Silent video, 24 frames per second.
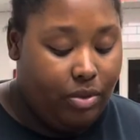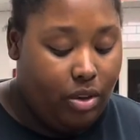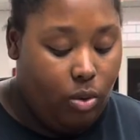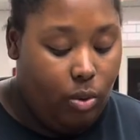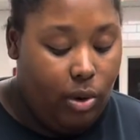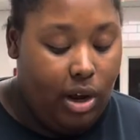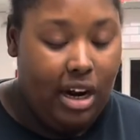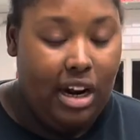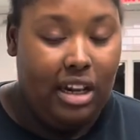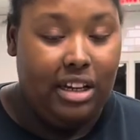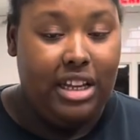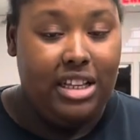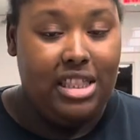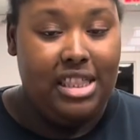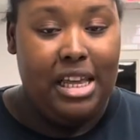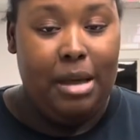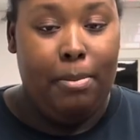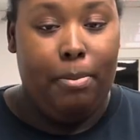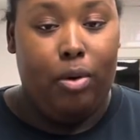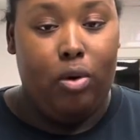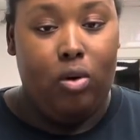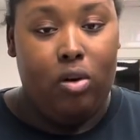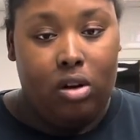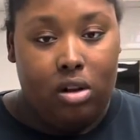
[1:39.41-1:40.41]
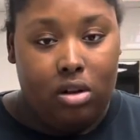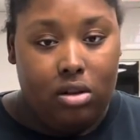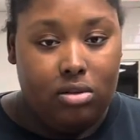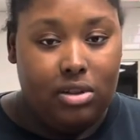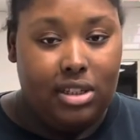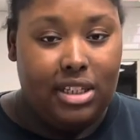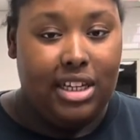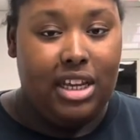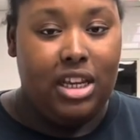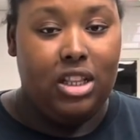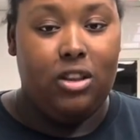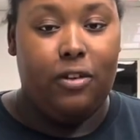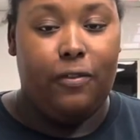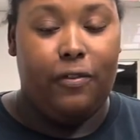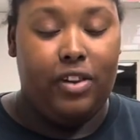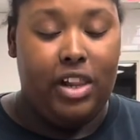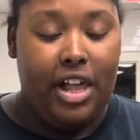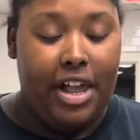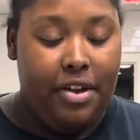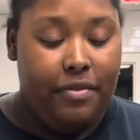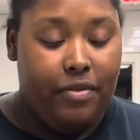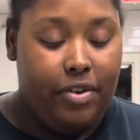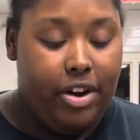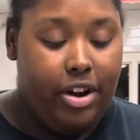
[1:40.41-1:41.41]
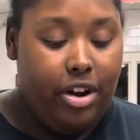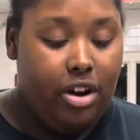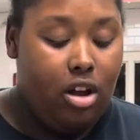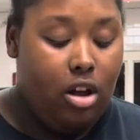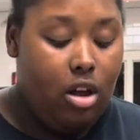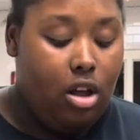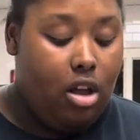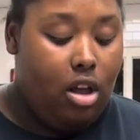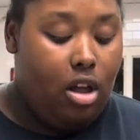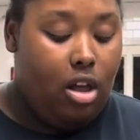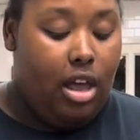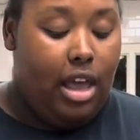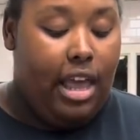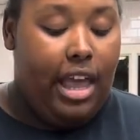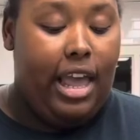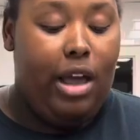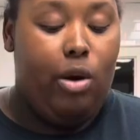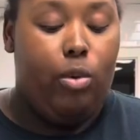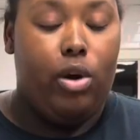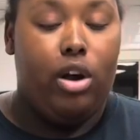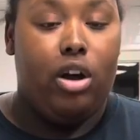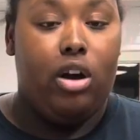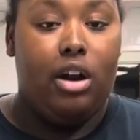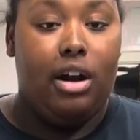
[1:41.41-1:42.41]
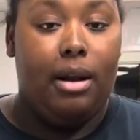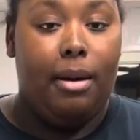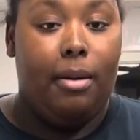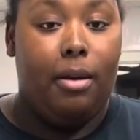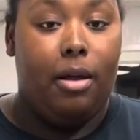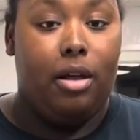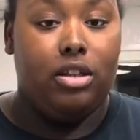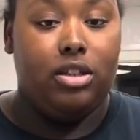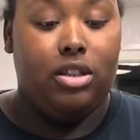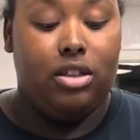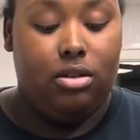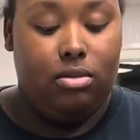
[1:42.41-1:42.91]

We're going to let that boil to get the flavor, and we're going to